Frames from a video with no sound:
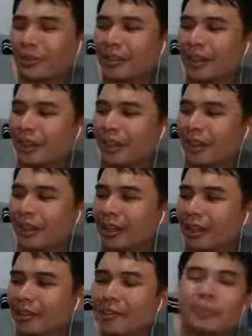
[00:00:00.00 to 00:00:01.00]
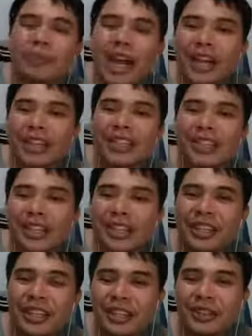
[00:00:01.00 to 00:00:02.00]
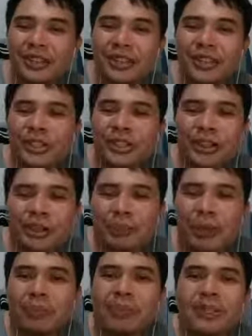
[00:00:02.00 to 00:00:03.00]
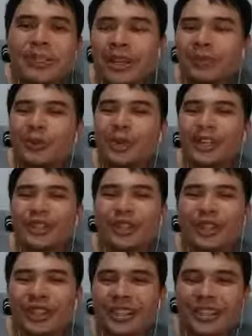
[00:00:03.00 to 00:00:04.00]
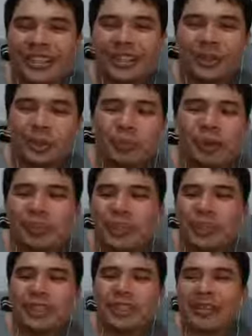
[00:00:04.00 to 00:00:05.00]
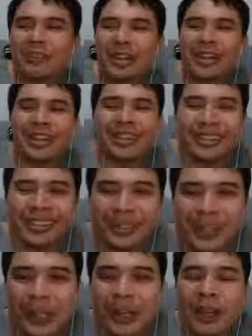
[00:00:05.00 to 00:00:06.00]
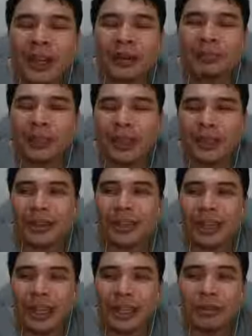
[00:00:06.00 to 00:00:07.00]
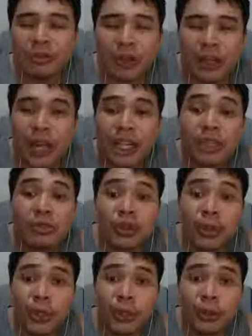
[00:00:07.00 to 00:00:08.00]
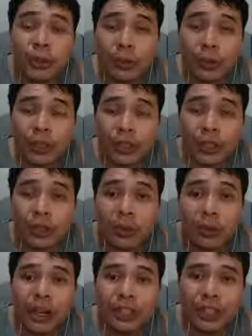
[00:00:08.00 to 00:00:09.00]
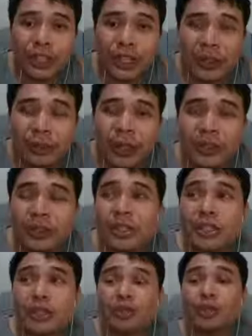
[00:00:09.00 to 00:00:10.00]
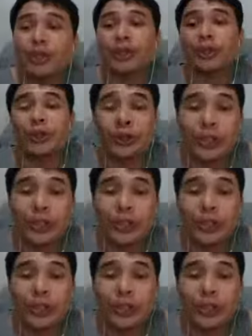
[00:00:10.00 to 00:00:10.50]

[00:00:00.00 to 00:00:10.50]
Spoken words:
uh, practicing in English, people stop watching or people stop talking to me. But like for you who are still watching, well, this is for you.